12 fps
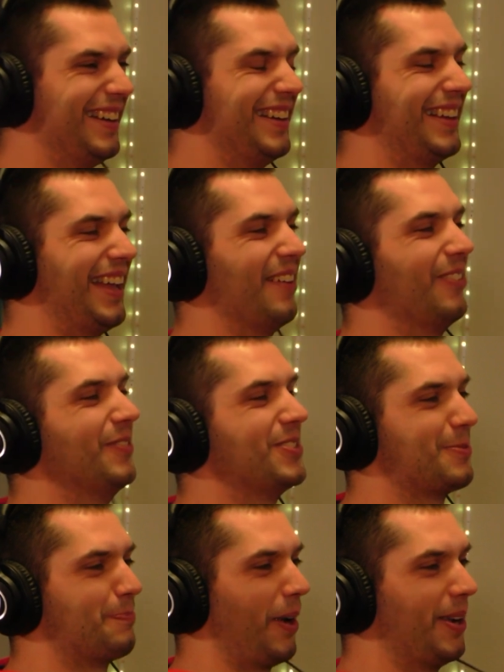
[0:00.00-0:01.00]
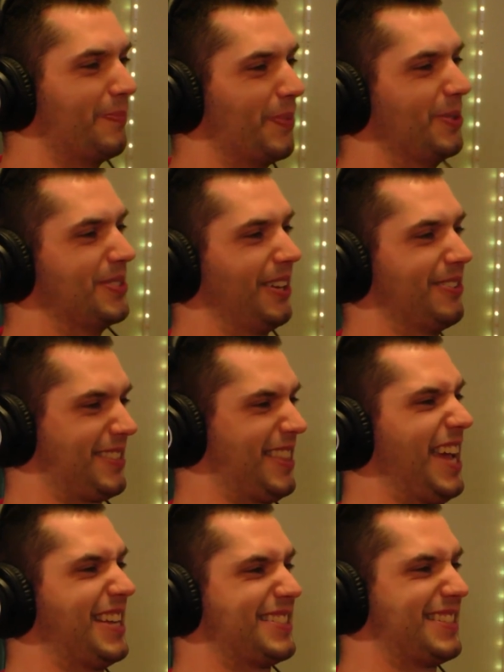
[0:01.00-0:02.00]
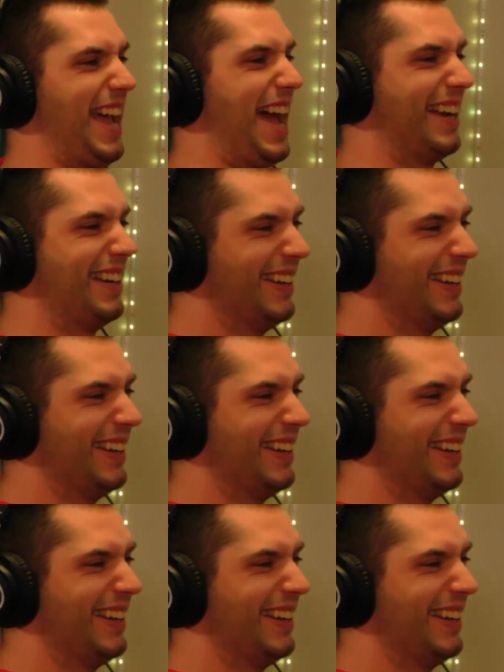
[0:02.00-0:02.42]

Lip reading: gave him spiked boots. He goes, thanks, Dad.